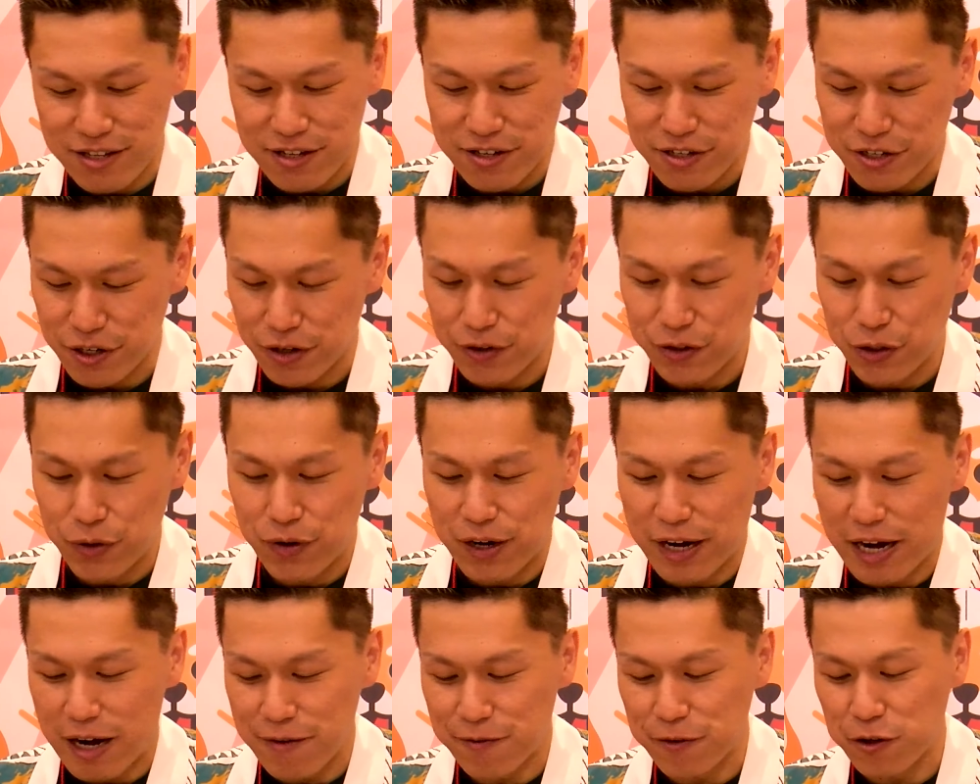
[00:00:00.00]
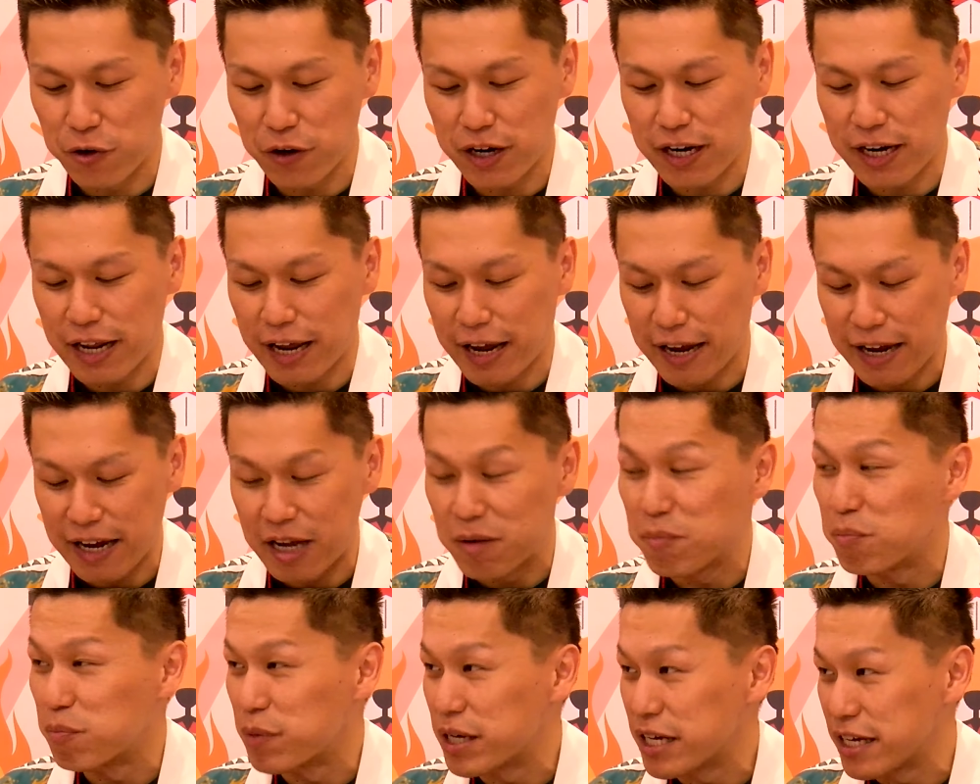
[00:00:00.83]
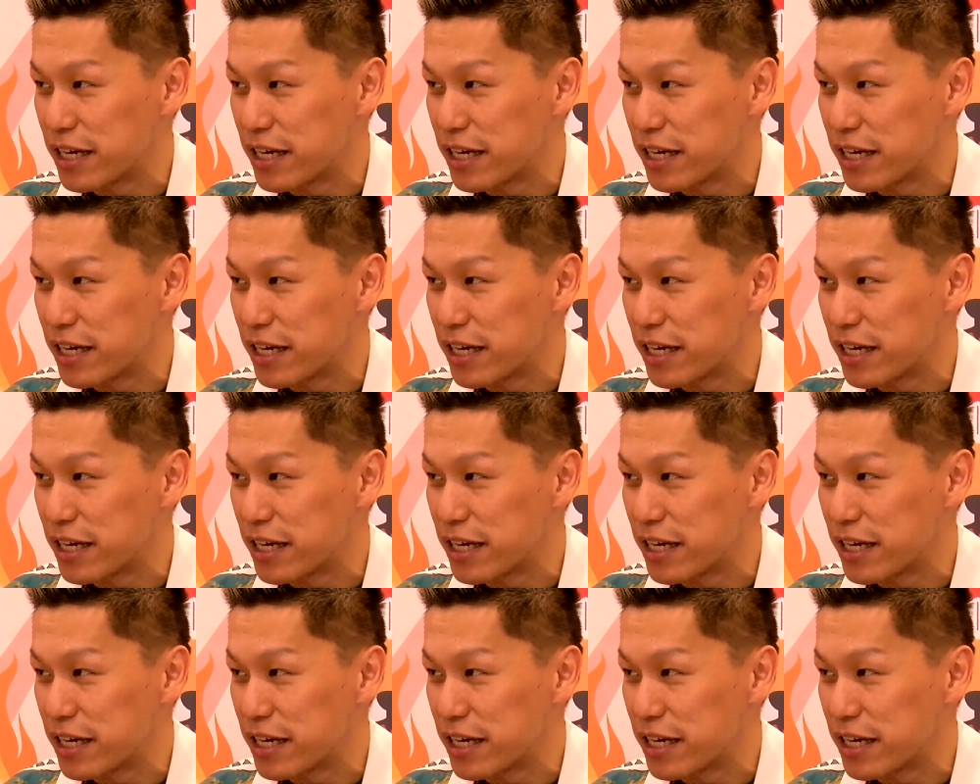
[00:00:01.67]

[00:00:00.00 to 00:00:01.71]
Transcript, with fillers: So you have grade A and B,